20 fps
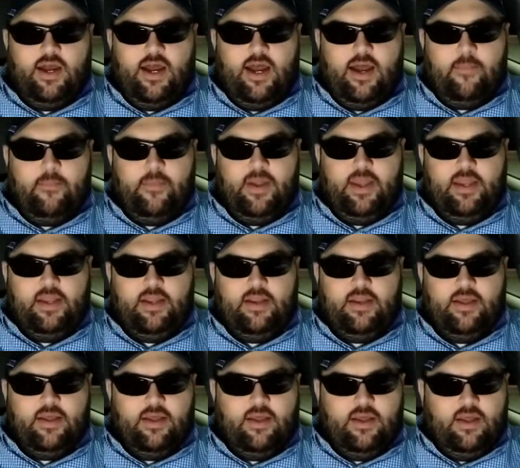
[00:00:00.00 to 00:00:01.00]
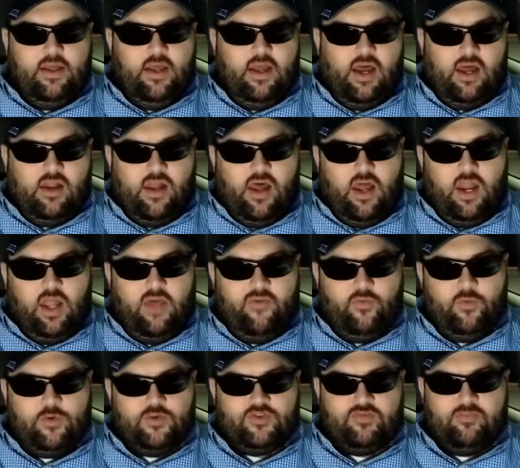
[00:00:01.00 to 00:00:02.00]
I mean, a lot of
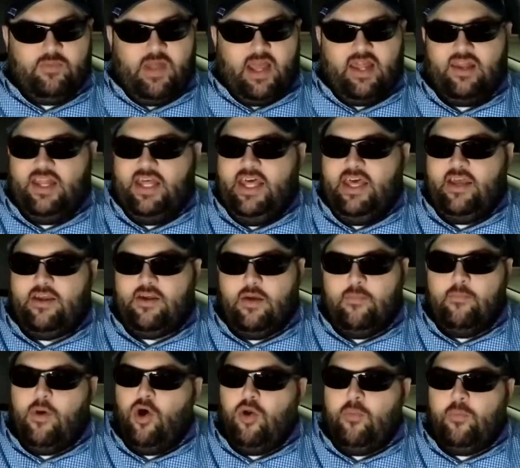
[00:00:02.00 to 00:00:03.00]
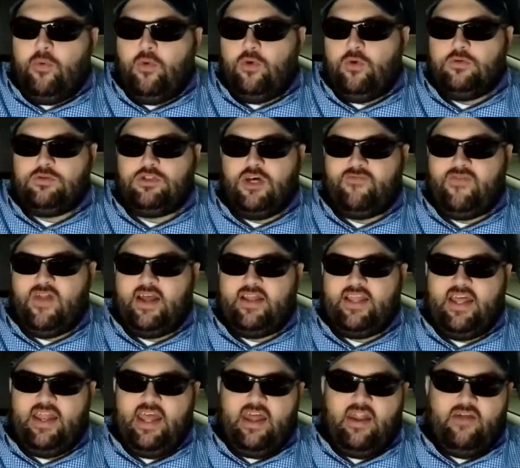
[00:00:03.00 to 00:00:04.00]
it was some like Lyca Mobile stuff like
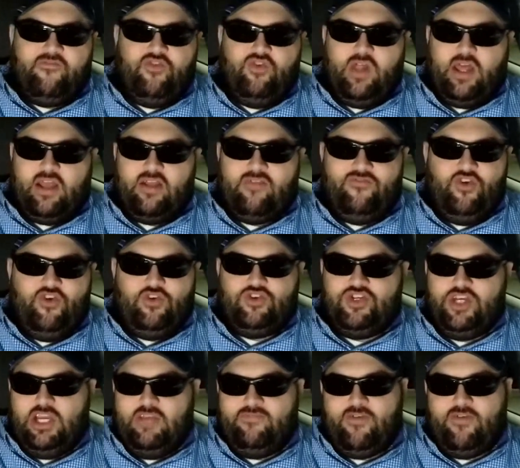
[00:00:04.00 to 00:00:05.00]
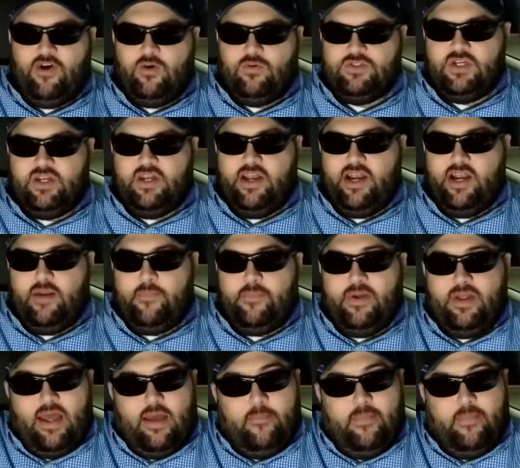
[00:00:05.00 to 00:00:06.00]
that. It had a few like a few cheap phones in there,
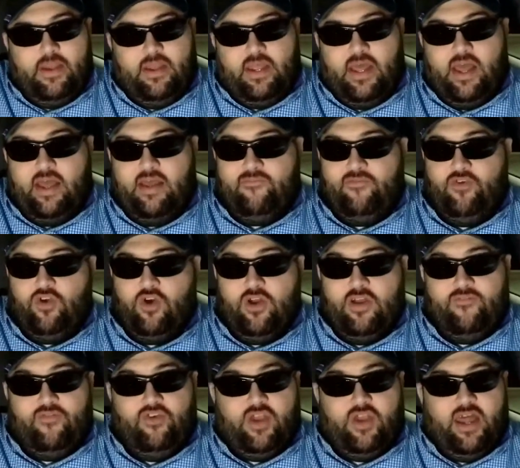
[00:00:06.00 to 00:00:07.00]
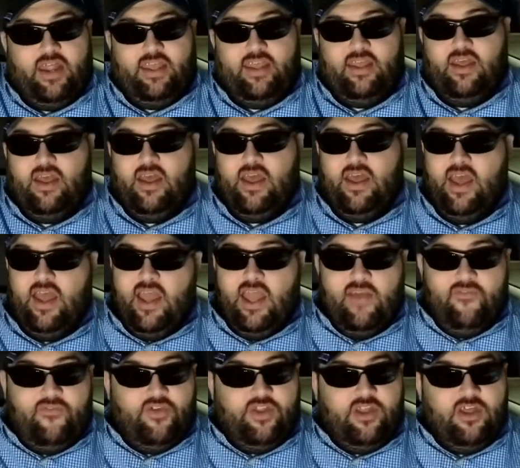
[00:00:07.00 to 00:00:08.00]
but I mean, uh, if you if you got
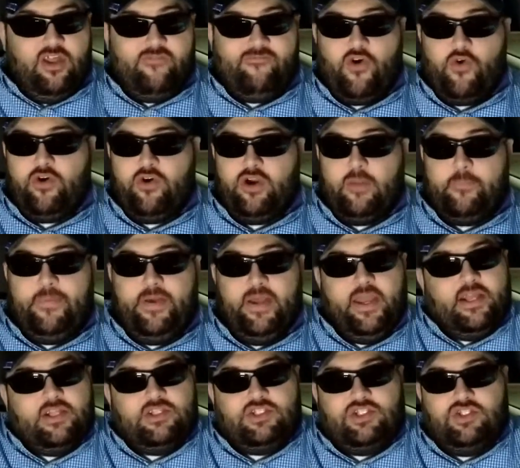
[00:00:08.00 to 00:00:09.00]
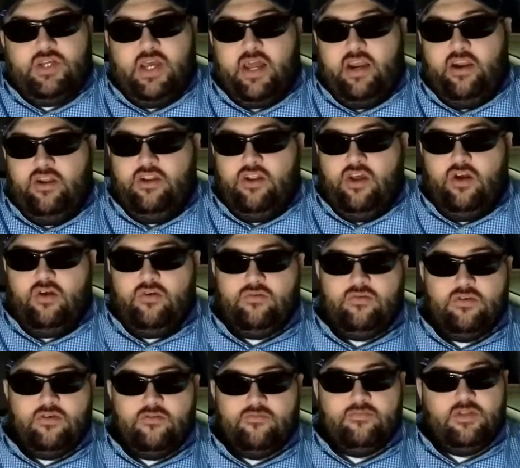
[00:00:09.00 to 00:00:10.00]
if you need a phone in a pinch, you got you know
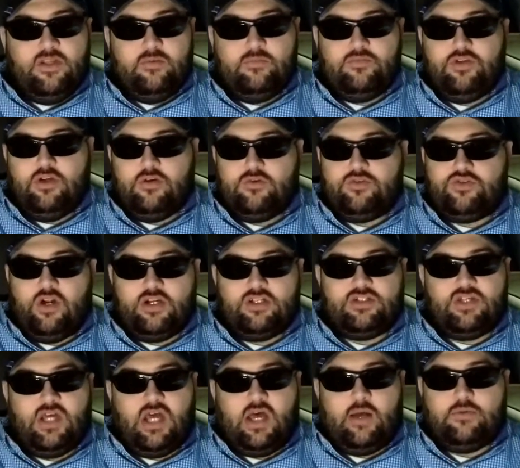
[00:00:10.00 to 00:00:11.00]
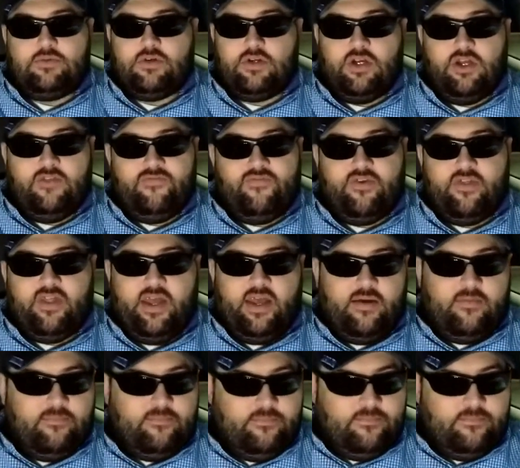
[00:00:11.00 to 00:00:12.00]
them, them little truck stops are good for that.